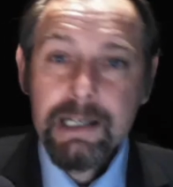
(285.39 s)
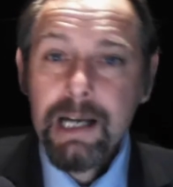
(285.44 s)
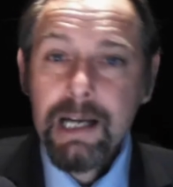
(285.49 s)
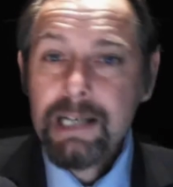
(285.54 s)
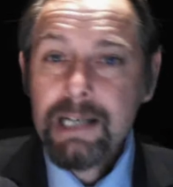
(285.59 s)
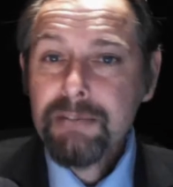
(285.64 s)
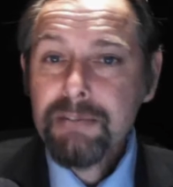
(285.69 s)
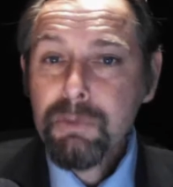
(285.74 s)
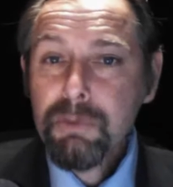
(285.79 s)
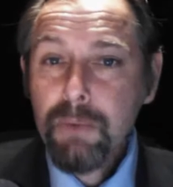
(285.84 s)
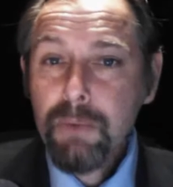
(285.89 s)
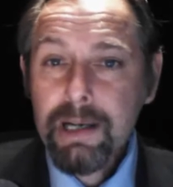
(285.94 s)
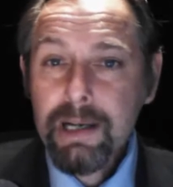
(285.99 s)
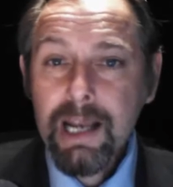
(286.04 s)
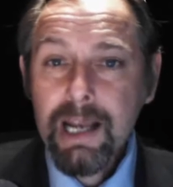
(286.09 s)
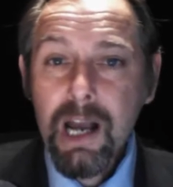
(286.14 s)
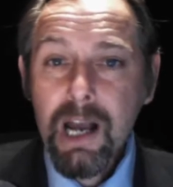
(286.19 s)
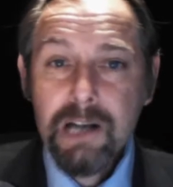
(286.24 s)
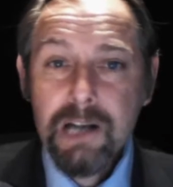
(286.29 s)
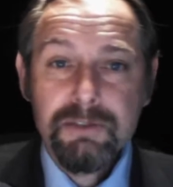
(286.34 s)
And even when
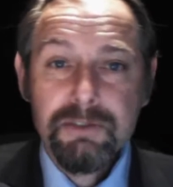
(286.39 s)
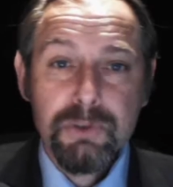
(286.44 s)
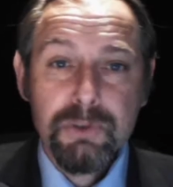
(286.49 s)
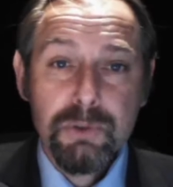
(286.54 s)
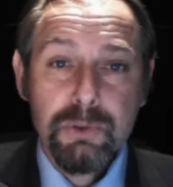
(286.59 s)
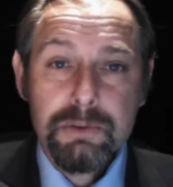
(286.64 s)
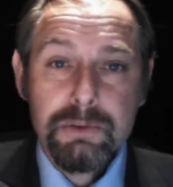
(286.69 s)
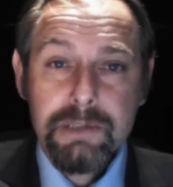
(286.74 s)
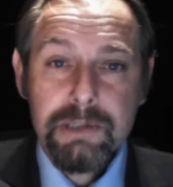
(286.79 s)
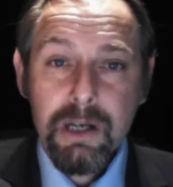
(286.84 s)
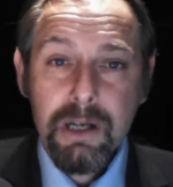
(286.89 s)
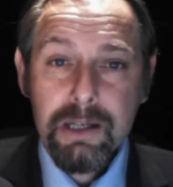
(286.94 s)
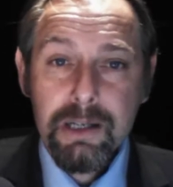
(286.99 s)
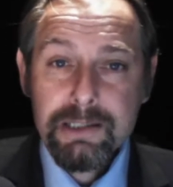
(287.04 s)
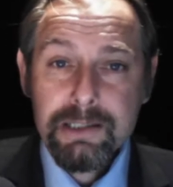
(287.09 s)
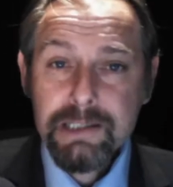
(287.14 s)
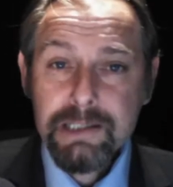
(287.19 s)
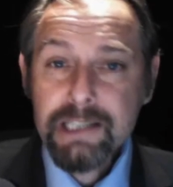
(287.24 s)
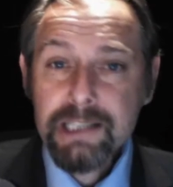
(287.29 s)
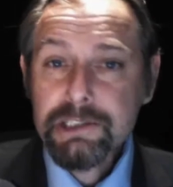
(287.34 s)
it overhauled
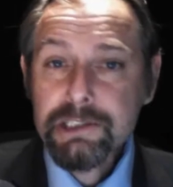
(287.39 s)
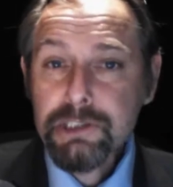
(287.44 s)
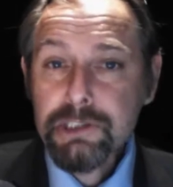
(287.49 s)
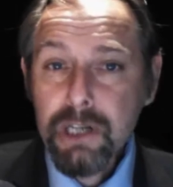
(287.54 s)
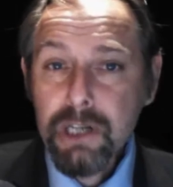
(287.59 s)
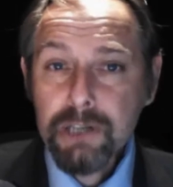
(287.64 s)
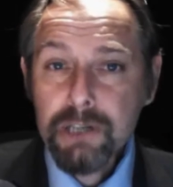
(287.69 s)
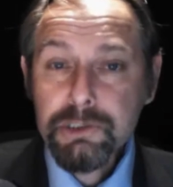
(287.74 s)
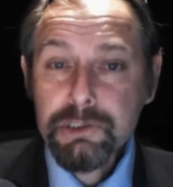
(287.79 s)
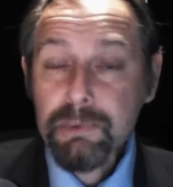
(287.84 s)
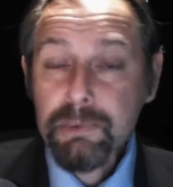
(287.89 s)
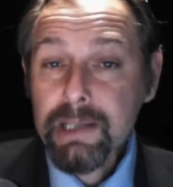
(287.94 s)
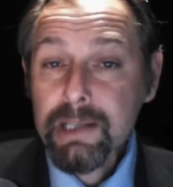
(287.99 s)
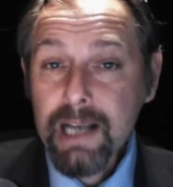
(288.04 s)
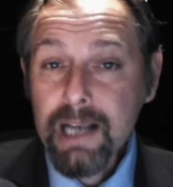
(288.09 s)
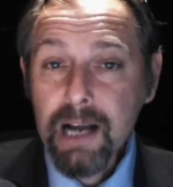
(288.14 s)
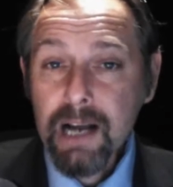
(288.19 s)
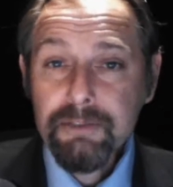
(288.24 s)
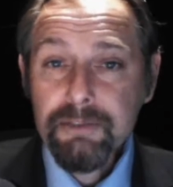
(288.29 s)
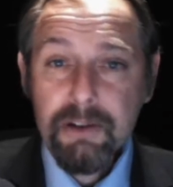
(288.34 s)
its charger with the
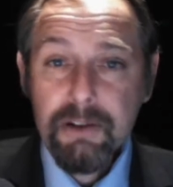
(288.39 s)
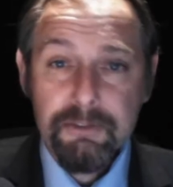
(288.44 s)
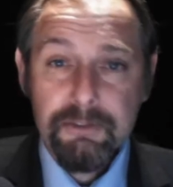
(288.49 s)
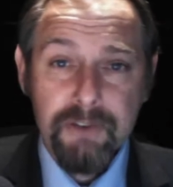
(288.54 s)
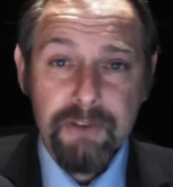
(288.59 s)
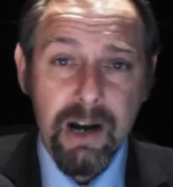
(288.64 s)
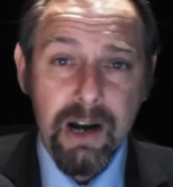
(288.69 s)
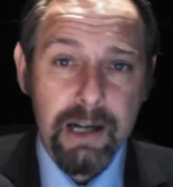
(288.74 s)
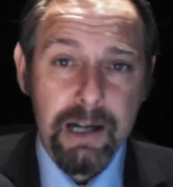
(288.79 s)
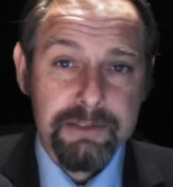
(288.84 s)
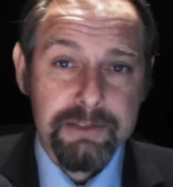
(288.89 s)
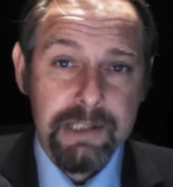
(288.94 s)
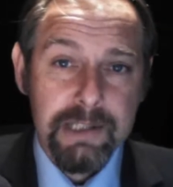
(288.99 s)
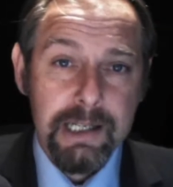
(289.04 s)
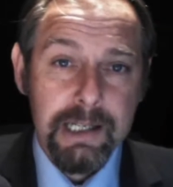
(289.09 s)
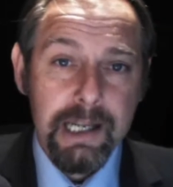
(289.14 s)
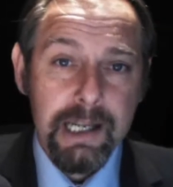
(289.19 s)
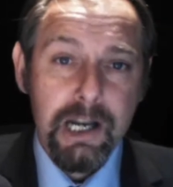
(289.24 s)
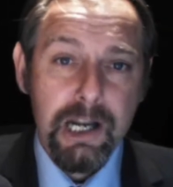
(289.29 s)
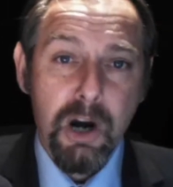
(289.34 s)
iPhone 5,
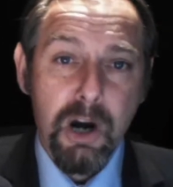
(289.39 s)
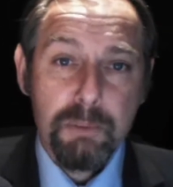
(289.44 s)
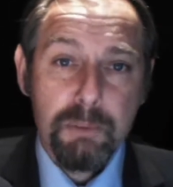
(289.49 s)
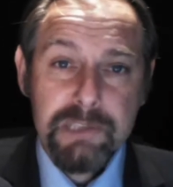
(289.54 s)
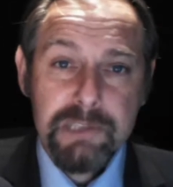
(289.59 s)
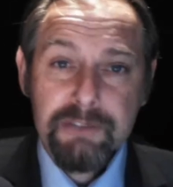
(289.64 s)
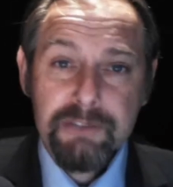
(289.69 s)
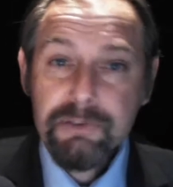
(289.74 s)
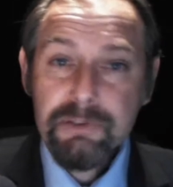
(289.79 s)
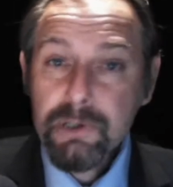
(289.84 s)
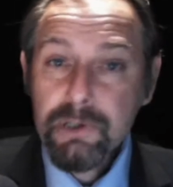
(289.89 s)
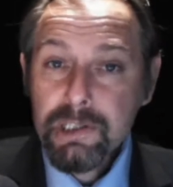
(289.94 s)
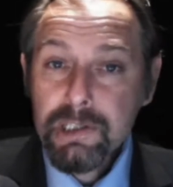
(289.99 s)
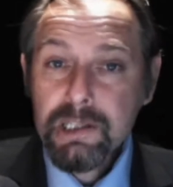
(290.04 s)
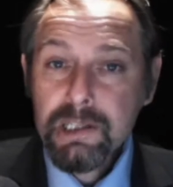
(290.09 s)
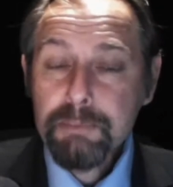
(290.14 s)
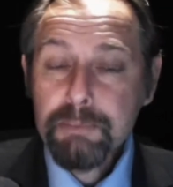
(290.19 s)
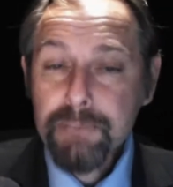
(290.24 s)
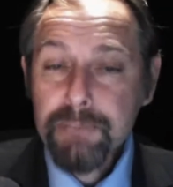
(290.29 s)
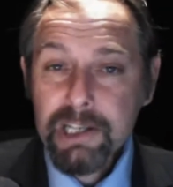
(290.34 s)
it opted for
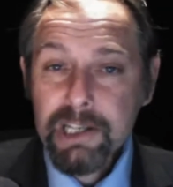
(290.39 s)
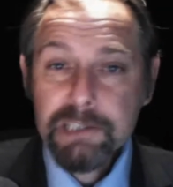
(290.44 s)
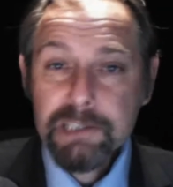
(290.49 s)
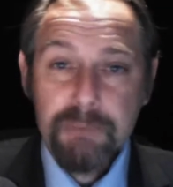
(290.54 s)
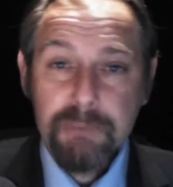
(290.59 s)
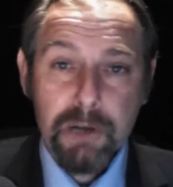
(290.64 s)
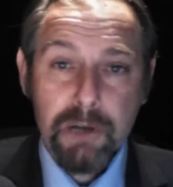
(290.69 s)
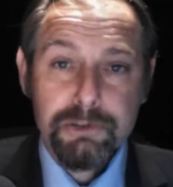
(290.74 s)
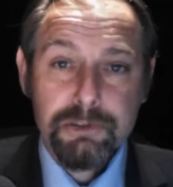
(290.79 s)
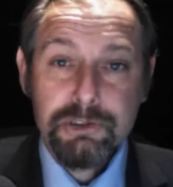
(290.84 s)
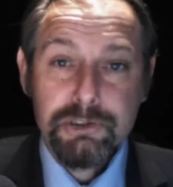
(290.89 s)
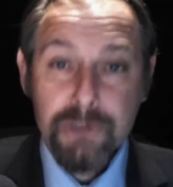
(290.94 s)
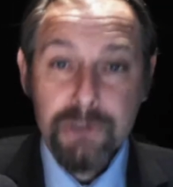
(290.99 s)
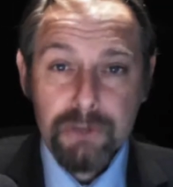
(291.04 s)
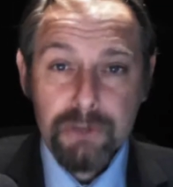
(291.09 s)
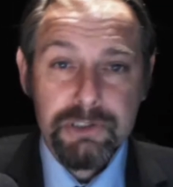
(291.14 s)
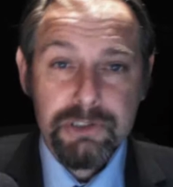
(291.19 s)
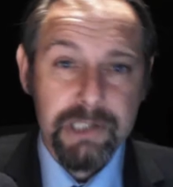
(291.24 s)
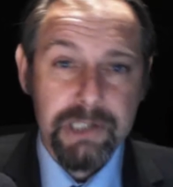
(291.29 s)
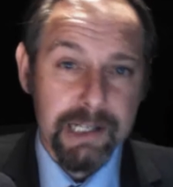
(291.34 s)
another bespoke,
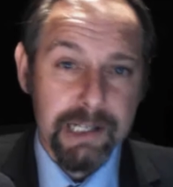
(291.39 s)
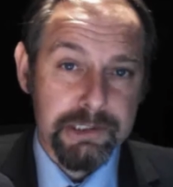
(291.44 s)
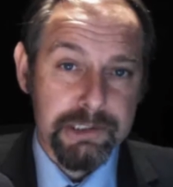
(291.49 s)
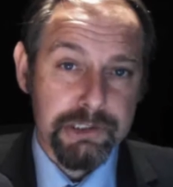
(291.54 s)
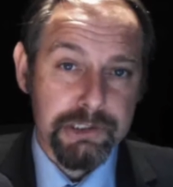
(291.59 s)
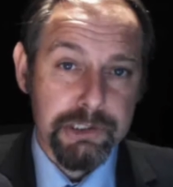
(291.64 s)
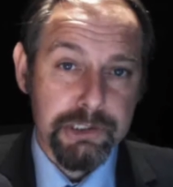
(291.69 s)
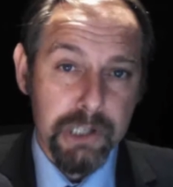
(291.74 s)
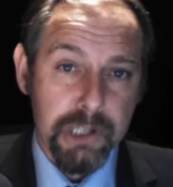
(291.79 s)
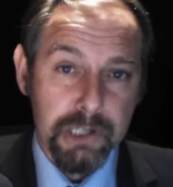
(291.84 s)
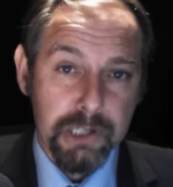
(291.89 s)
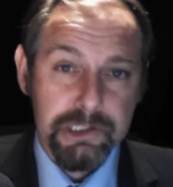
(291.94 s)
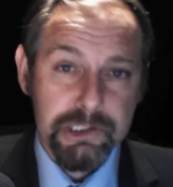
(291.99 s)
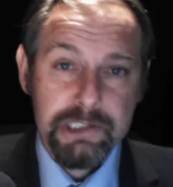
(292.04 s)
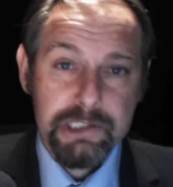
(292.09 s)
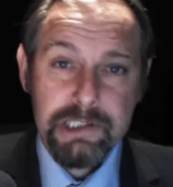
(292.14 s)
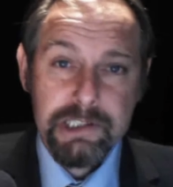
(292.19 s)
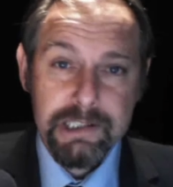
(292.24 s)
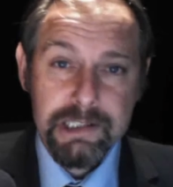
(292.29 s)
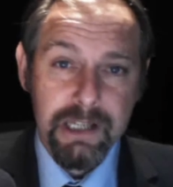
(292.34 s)
non-standard charging
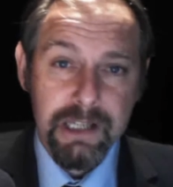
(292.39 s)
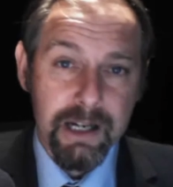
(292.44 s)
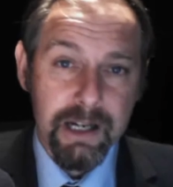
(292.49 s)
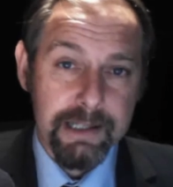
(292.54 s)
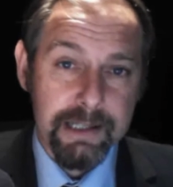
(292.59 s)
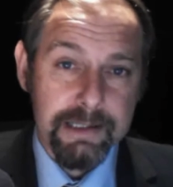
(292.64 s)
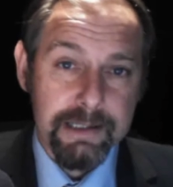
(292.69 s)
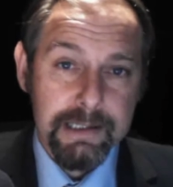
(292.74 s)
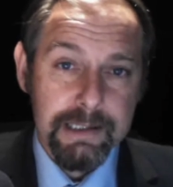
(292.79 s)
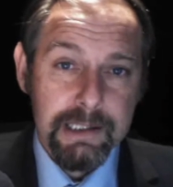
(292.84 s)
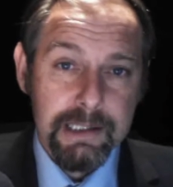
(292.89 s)
design.